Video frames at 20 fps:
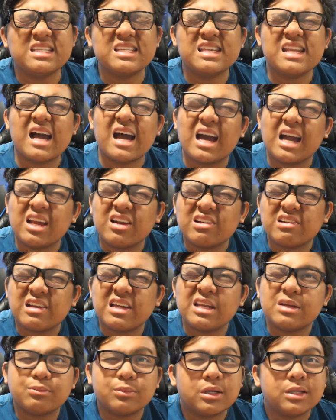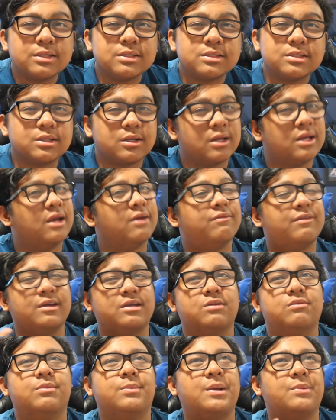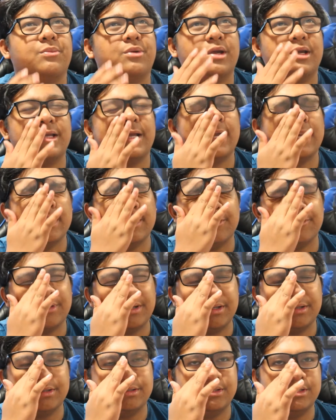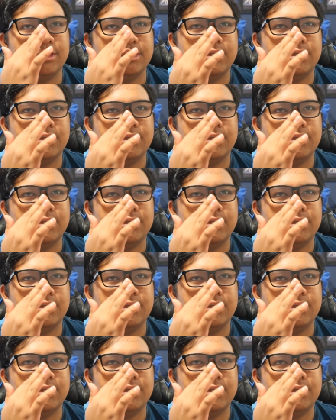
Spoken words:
9 or 8 months, or if I can remember, I got it around,